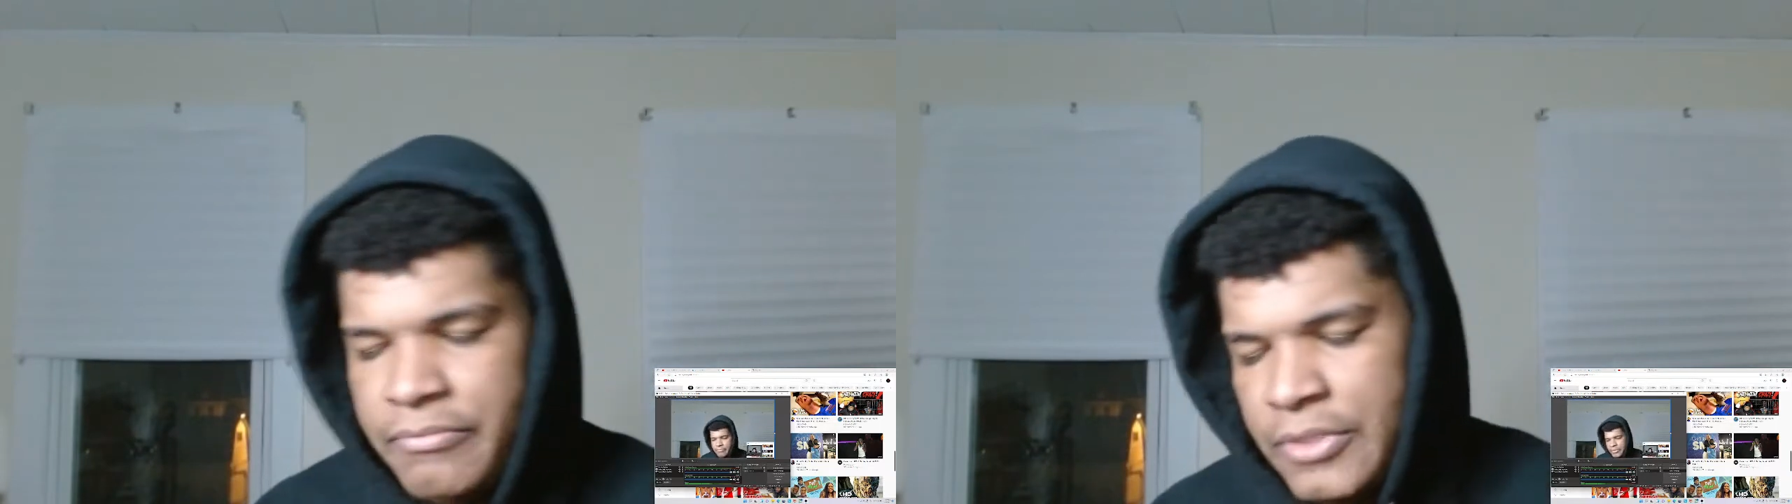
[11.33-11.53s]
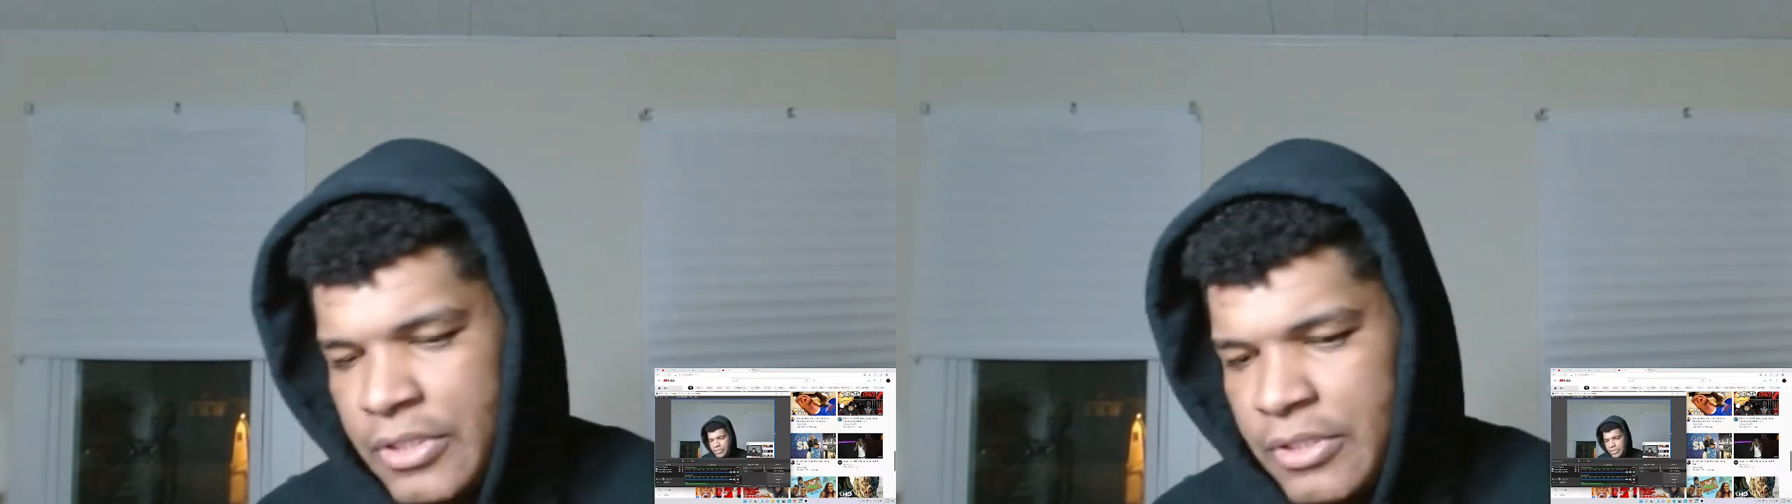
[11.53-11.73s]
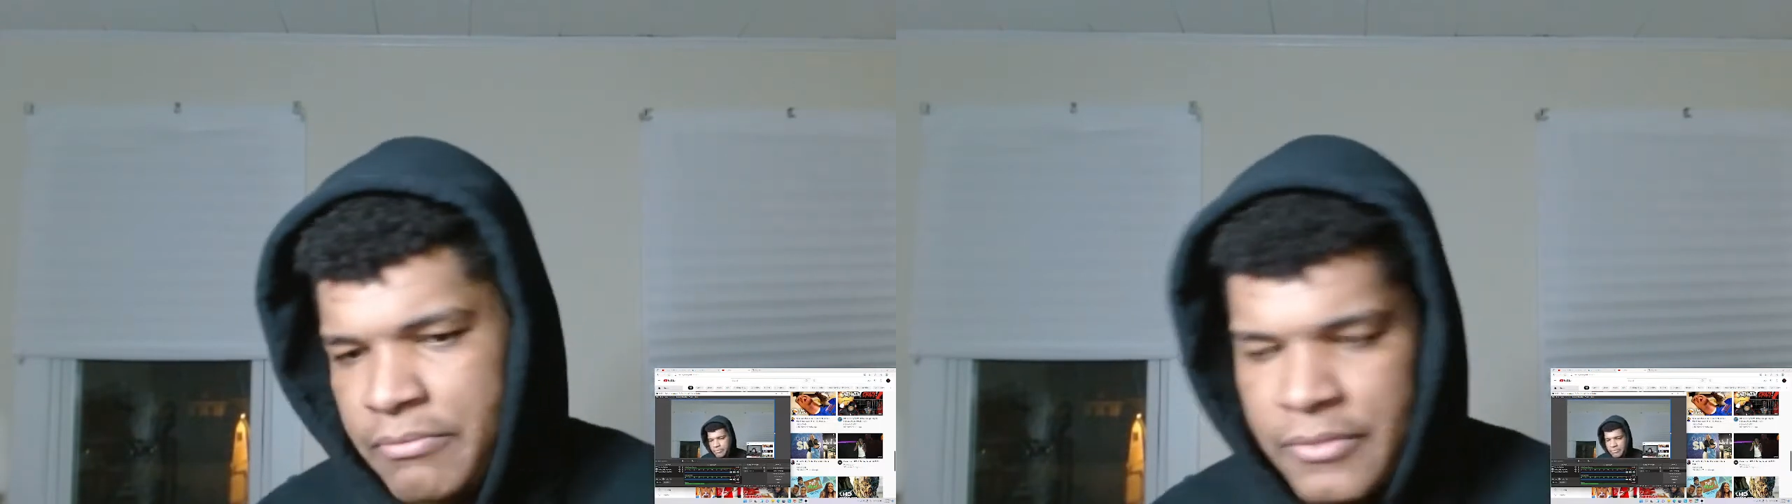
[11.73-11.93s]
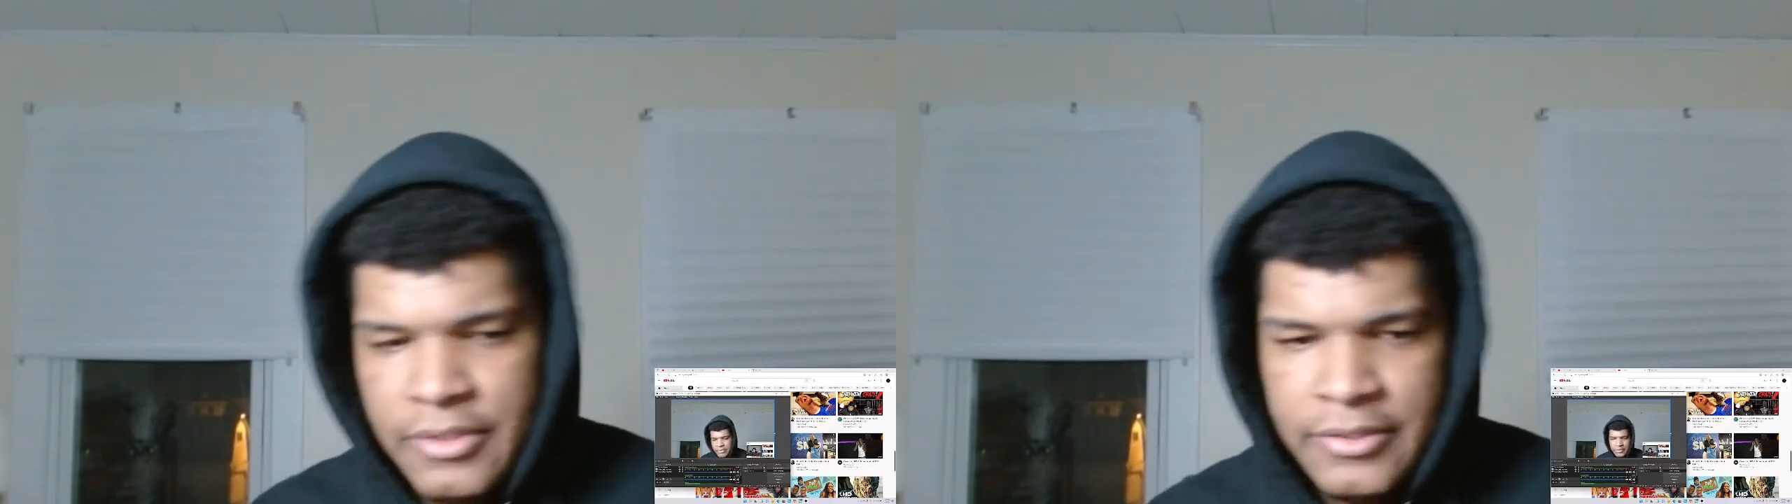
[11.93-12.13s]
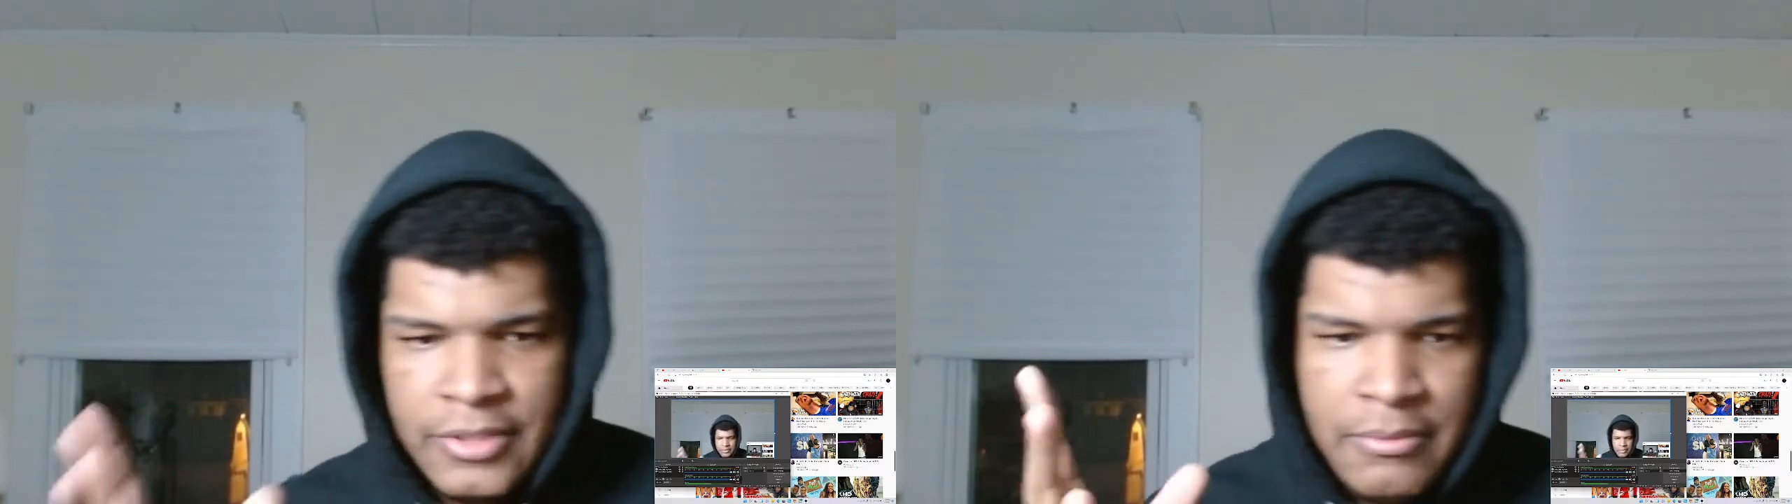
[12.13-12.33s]
you know
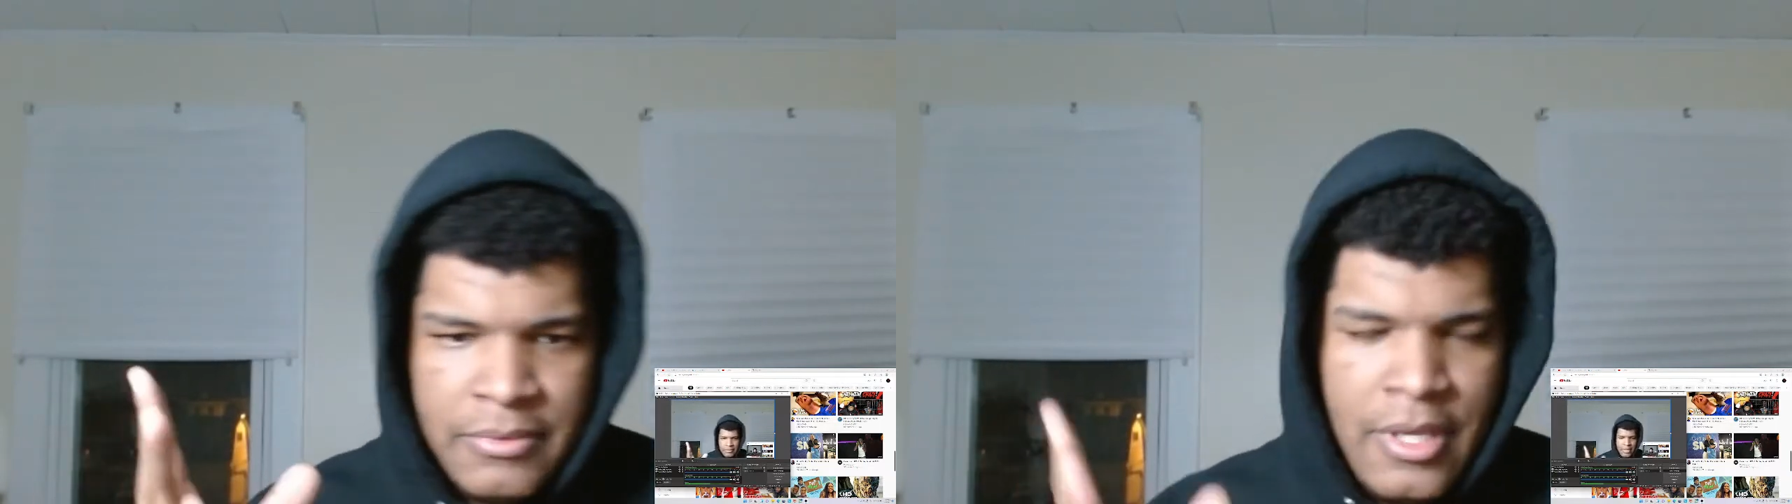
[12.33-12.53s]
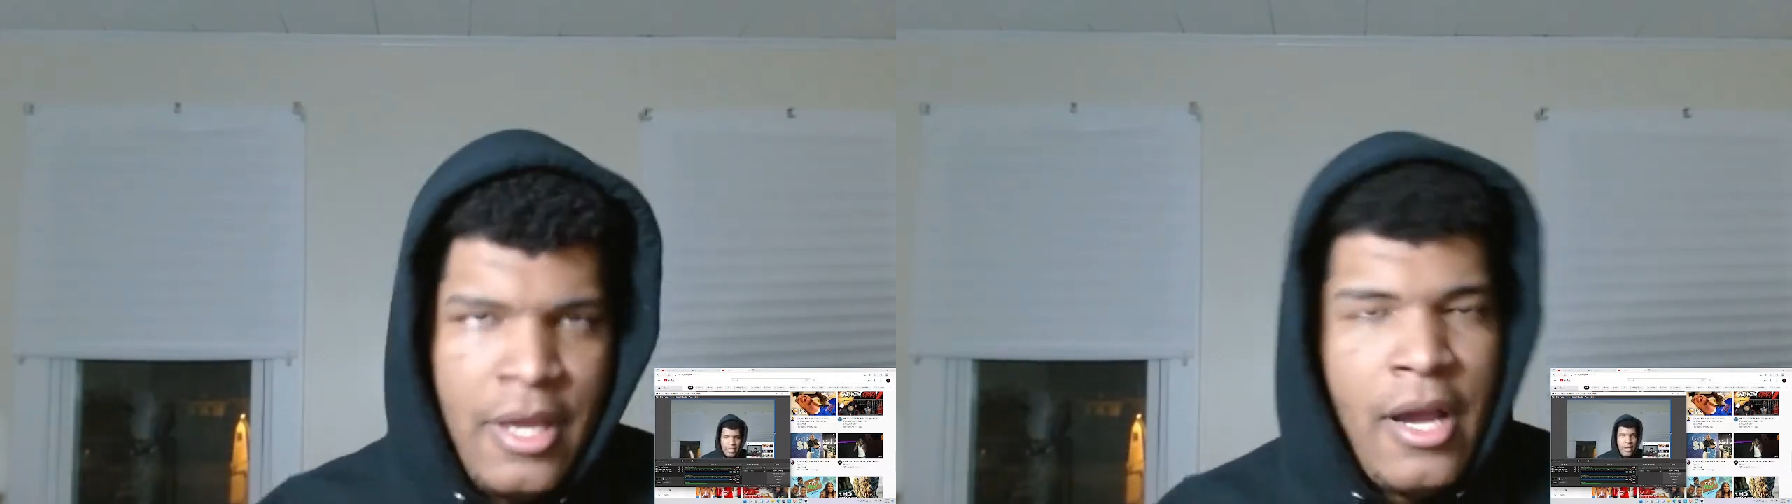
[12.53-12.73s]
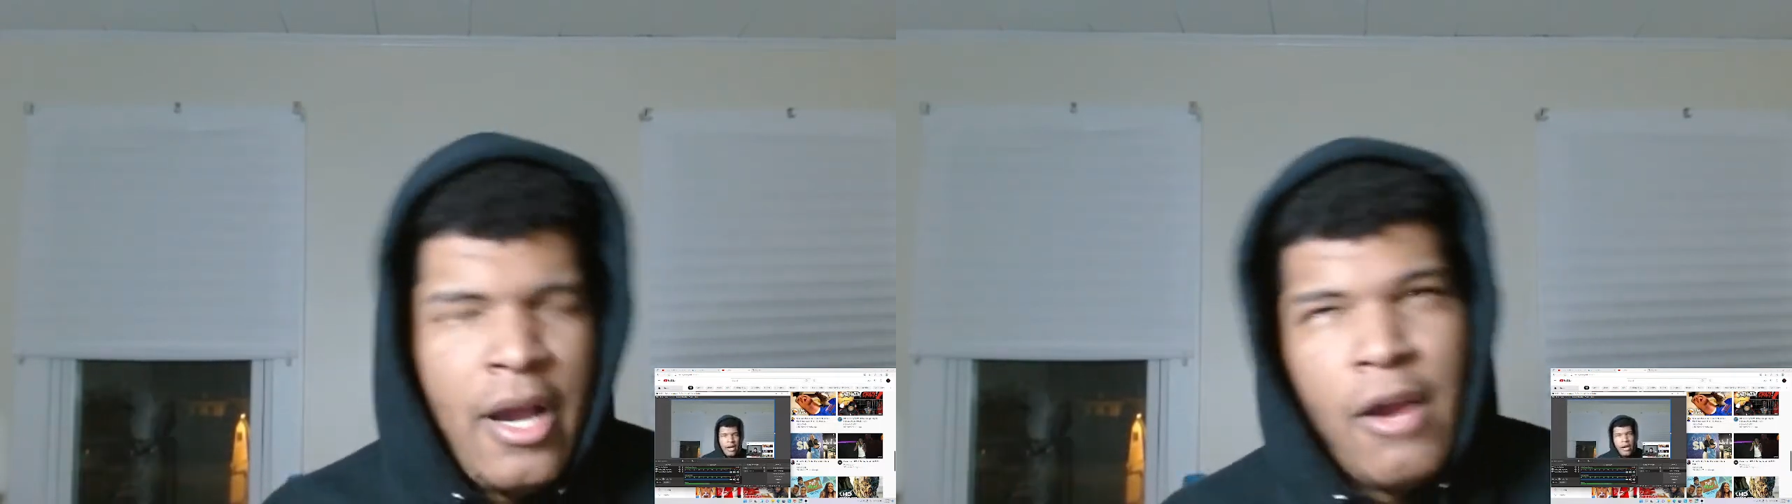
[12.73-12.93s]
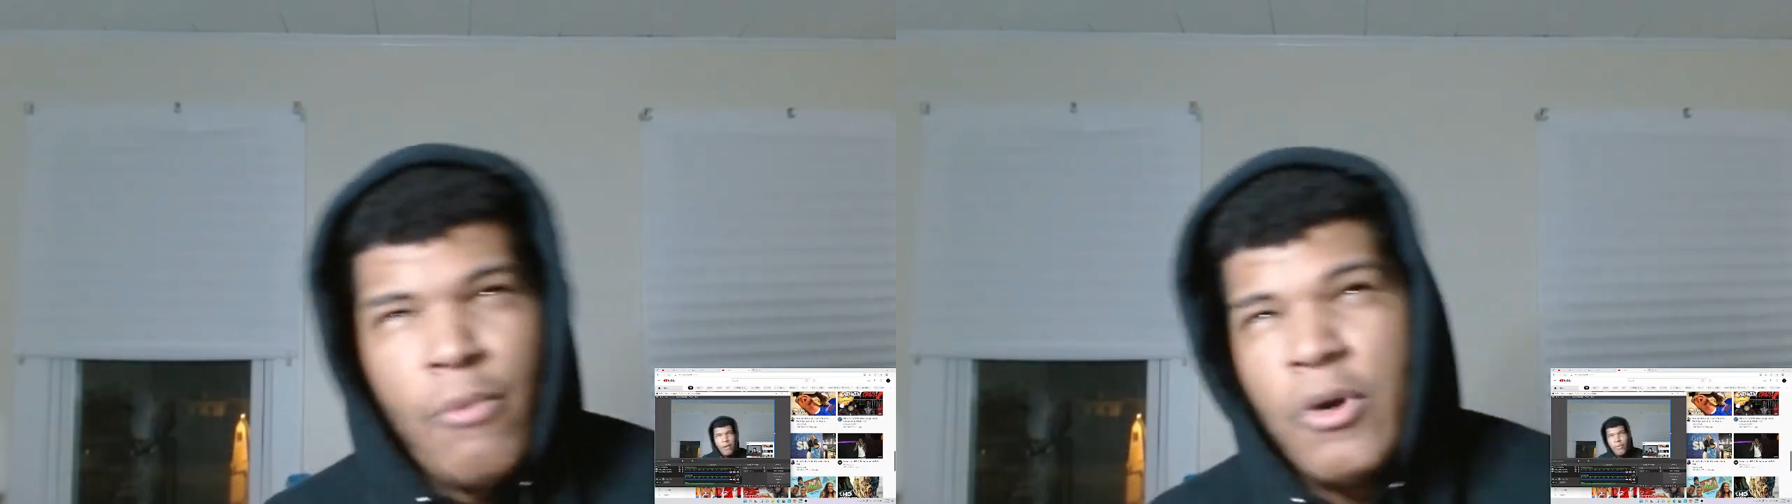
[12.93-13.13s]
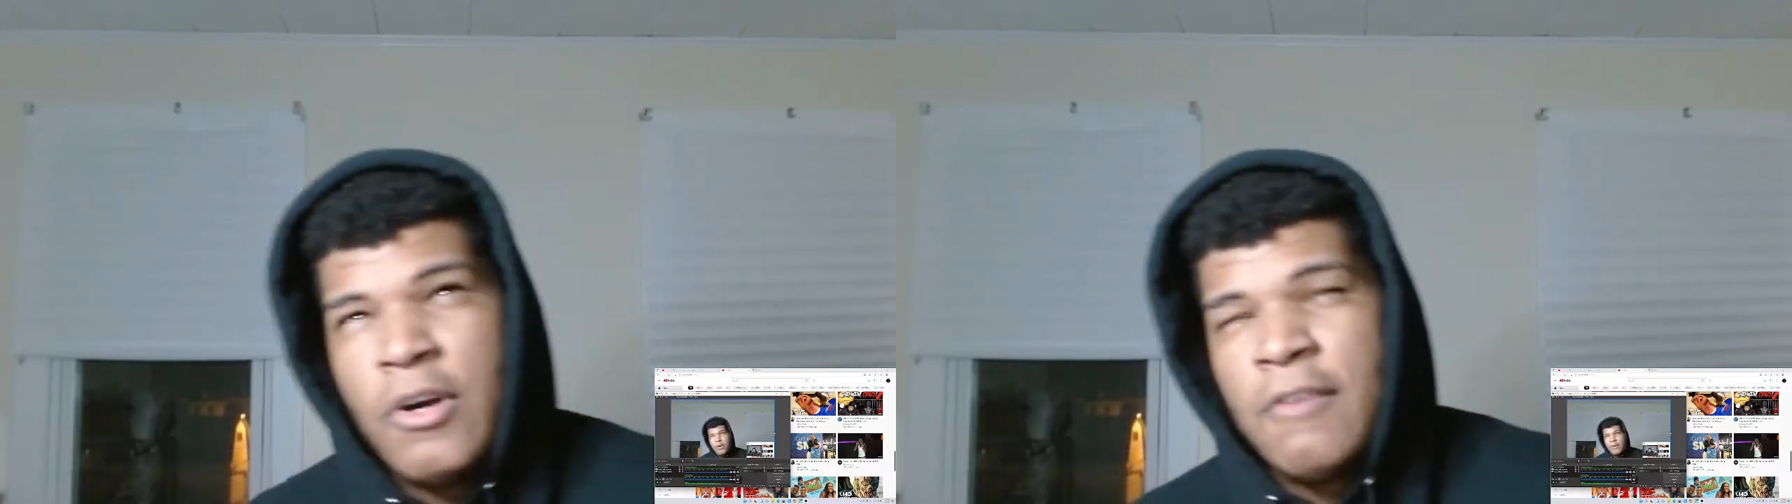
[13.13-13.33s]
some i
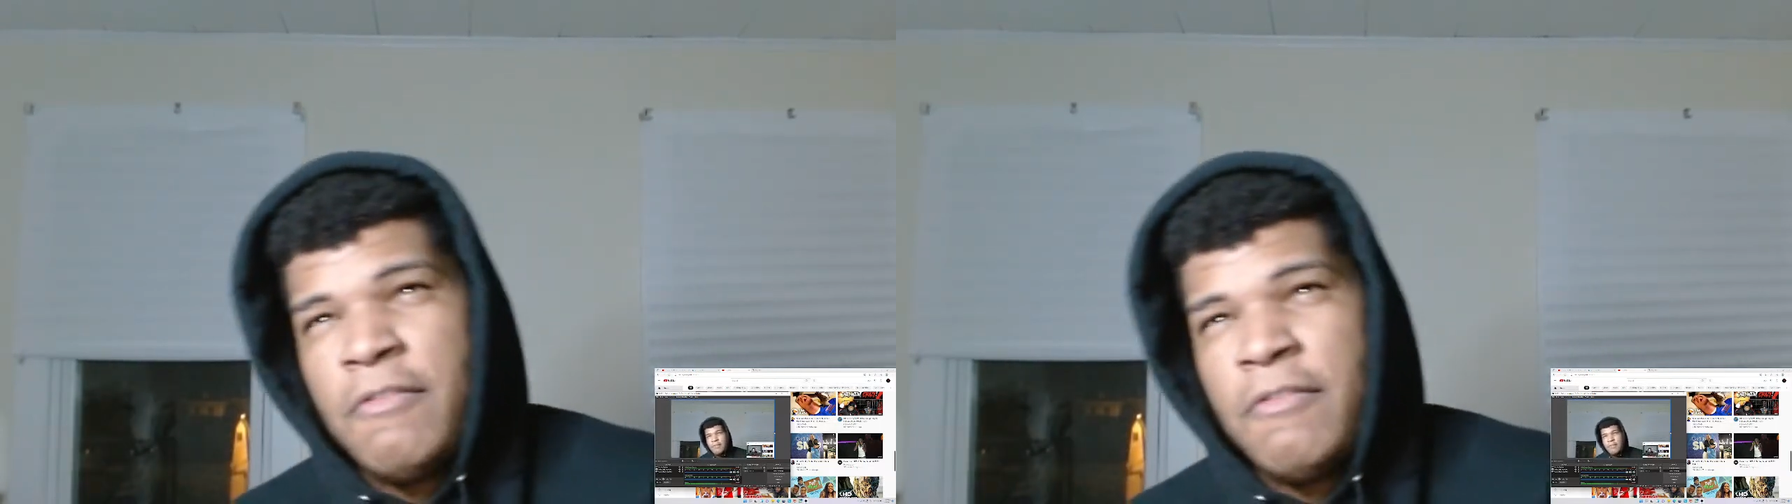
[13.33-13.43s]
work